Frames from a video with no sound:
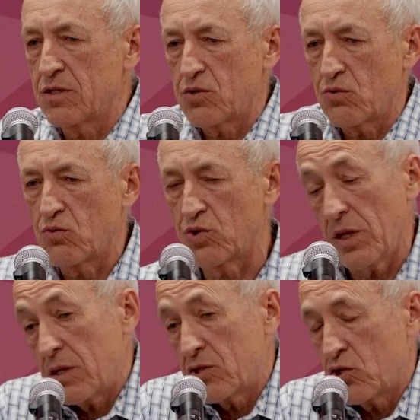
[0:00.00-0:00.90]
is to do
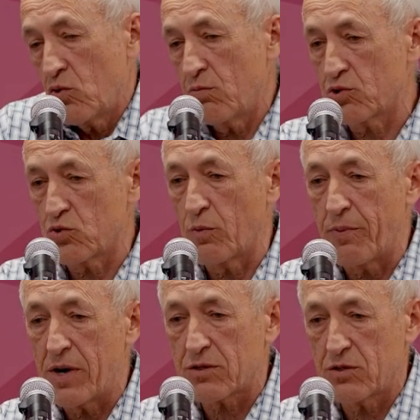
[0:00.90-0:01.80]
10x genomics or
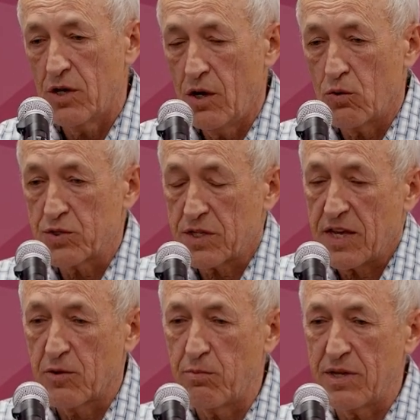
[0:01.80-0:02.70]
parse or
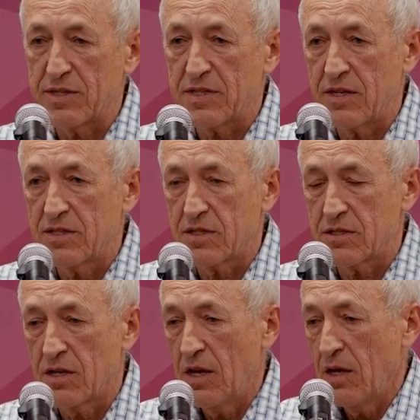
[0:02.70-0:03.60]
scale biosciences